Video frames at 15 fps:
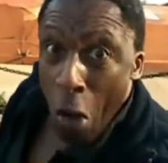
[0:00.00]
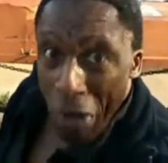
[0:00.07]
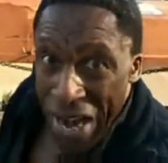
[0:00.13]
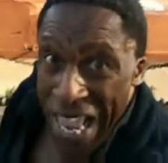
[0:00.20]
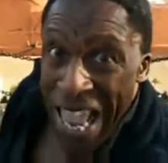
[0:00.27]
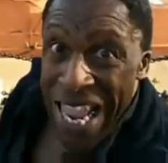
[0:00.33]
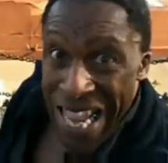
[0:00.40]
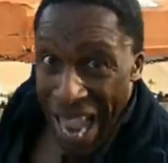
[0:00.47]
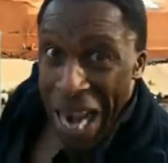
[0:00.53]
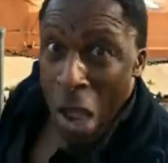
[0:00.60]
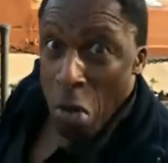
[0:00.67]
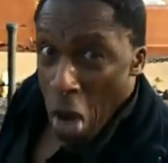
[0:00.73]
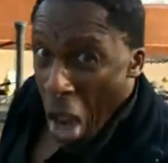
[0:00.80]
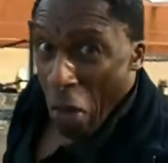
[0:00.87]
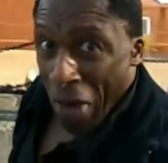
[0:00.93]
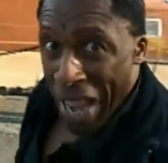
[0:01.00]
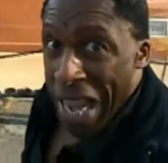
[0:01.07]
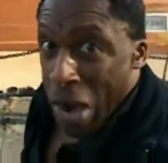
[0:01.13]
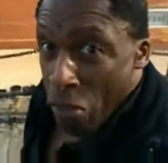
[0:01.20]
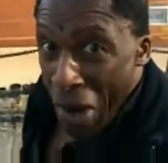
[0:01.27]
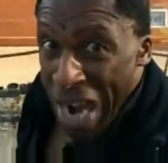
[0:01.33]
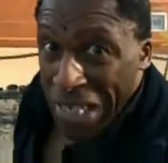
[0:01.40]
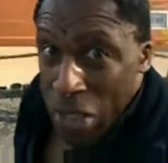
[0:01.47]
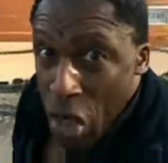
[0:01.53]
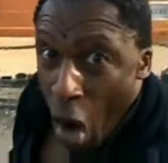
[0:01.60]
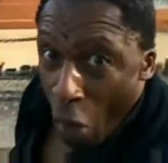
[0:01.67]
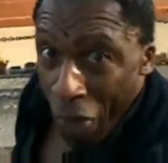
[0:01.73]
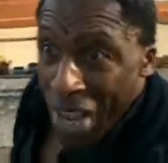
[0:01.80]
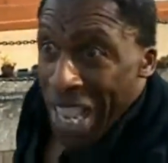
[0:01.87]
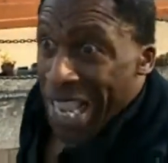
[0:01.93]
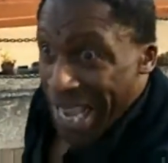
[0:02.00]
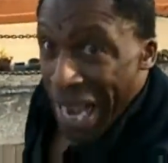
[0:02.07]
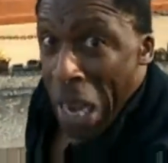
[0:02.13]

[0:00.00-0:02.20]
lorry, yellow lorry, red lorry,